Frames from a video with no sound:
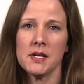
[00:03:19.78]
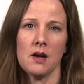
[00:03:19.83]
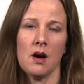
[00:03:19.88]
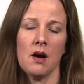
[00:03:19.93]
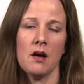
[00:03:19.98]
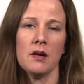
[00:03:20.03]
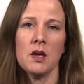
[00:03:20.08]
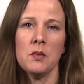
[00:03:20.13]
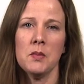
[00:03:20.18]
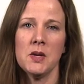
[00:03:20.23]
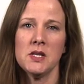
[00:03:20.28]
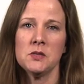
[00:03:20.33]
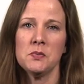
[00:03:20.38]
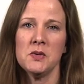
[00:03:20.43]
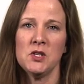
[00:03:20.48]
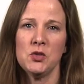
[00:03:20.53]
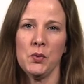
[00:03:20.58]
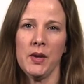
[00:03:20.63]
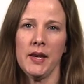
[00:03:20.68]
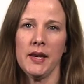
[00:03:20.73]
and arguments
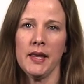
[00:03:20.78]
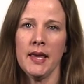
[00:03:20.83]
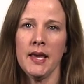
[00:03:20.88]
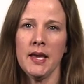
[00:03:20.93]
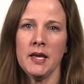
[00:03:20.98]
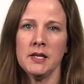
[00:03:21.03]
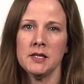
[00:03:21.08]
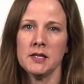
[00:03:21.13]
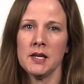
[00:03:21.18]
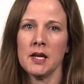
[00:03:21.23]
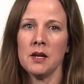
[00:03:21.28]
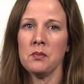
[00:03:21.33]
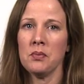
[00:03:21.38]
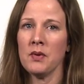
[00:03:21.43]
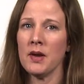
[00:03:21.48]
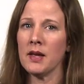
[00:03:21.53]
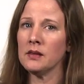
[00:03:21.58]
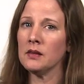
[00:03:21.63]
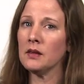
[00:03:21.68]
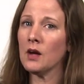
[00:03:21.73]
between kids can
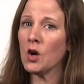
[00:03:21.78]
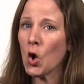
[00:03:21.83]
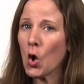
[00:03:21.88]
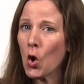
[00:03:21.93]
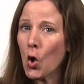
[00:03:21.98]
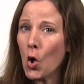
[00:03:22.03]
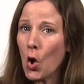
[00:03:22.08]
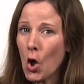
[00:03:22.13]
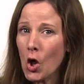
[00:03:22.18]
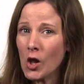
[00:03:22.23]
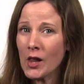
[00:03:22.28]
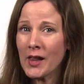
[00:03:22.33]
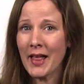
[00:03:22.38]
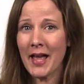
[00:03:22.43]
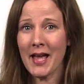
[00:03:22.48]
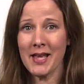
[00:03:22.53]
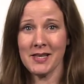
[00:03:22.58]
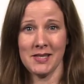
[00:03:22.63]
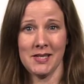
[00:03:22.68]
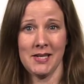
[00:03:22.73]
bring the whole
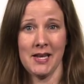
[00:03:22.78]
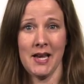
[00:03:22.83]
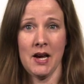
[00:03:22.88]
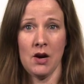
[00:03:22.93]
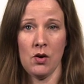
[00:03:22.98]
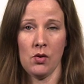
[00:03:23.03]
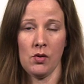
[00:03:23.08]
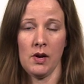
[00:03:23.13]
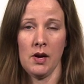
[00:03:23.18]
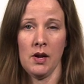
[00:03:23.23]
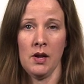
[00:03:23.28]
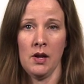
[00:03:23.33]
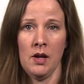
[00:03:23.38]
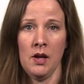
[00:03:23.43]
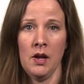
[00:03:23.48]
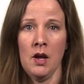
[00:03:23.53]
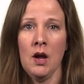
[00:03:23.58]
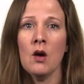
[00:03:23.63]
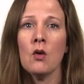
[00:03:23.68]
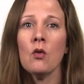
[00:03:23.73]
class down.
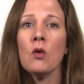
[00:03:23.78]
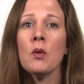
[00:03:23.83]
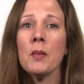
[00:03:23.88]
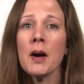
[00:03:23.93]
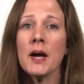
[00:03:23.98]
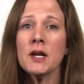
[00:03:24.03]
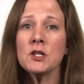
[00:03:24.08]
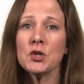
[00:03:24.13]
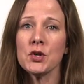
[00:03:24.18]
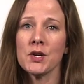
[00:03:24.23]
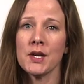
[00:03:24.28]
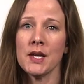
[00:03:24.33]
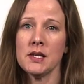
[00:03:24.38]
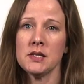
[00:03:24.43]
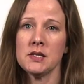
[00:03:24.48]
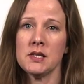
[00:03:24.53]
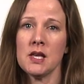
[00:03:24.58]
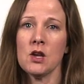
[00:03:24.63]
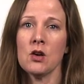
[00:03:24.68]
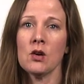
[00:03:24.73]
Remind your
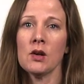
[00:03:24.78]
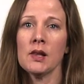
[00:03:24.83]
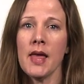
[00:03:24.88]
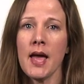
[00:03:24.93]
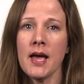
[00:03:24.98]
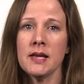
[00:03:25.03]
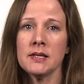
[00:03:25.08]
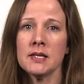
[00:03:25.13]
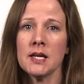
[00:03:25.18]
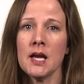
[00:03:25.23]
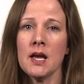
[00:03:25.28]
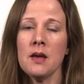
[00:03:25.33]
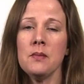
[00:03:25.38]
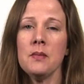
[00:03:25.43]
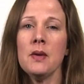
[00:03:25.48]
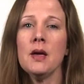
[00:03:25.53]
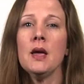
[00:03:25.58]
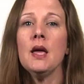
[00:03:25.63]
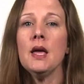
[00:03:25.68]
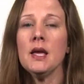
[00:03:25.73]
kids that your class
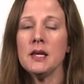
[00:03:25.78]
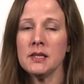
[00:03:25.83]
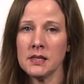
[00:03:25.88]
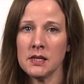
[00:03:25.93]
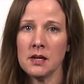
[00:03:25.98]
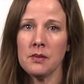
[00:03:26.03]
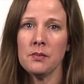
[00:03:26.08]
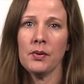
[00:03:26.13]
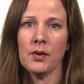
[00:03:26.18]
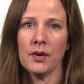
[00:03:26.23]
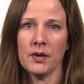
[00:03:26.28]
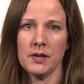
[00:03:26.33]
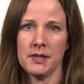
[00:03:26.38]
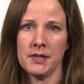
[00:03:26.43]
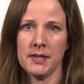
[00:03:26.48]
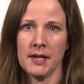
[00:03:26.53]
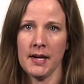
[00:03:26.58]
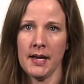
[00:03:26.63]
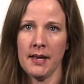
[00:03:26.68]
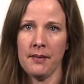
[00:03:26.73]
time is an important
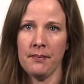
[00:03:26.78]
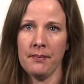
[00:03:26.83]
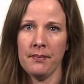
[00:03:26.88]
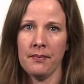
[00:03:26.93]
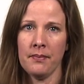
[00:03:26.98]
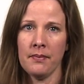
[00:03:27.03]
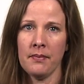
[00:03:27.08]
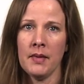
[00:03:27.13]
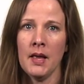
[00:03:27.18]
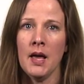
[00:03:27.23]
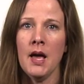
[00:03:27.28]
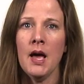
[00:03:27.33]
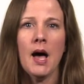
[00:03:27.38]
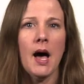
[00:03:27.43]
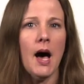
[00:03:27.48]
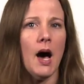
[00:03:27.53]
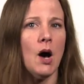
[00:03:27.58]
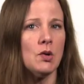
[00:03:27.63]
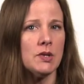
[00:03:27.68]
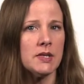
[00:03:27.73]
time.
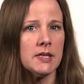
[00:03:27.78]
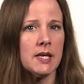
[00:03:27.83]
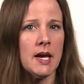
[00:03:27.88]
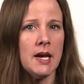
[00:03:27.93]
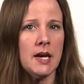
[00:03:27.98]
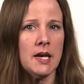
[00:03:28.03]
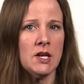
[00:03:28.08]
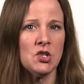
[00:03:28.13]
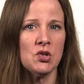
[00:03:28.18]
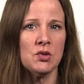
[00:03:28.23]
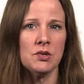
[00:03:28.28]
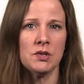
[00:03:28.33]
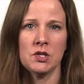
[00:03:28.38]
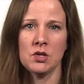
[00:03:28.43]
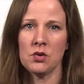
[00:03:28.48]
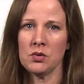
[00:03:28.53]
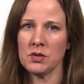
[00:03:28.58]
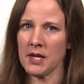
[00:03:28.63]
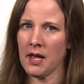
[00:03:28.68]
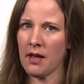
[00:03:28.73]
Outside issues
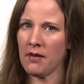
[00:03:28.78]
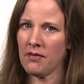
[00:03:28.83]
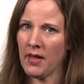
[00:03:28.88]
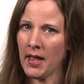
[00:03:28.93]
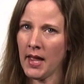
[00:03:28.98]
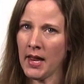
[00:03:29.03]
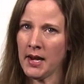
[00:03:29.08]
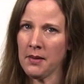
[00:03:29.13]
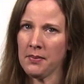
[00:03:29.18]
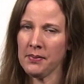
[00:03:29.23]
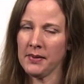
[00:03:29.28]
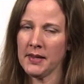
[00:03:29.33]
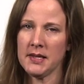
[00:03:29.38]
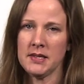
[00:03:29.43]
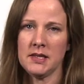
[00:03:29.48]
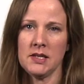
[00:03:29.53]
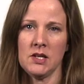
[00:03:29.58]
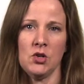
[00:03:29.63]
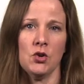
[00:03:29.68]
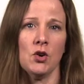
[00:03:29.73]
don't have any
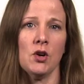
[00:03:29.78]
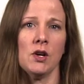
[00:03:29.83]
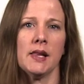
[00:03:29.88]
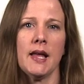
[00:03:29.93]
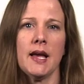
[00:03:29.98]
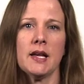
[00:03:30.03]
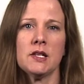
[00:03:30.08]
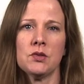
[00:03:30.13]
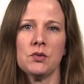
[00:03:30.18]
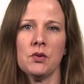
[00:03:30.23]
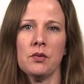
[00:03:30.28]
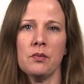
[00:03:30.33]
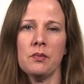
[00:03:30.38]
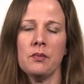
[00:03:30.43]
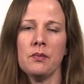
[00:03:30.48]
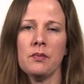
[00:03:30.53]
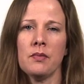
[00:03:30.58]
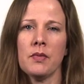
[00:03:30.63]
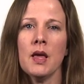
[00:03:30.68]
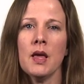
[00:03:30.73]
place in your classroom.